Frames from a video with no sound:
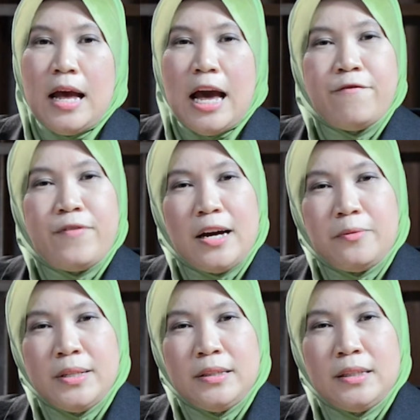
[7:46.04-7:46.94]

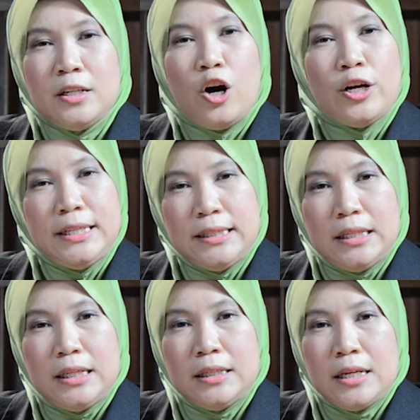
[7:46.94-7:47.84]
Environmental
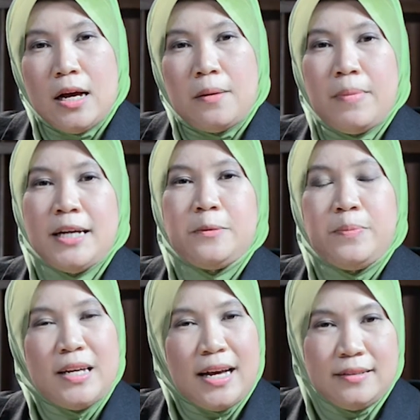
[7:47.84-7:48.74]
auditing must
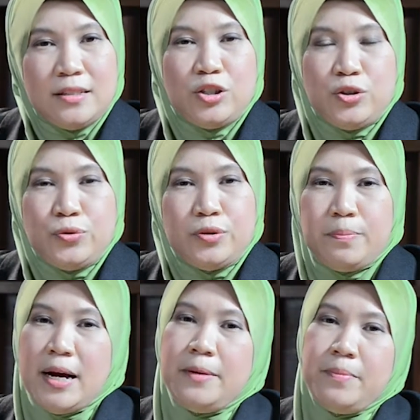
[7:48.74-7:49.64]
be understood by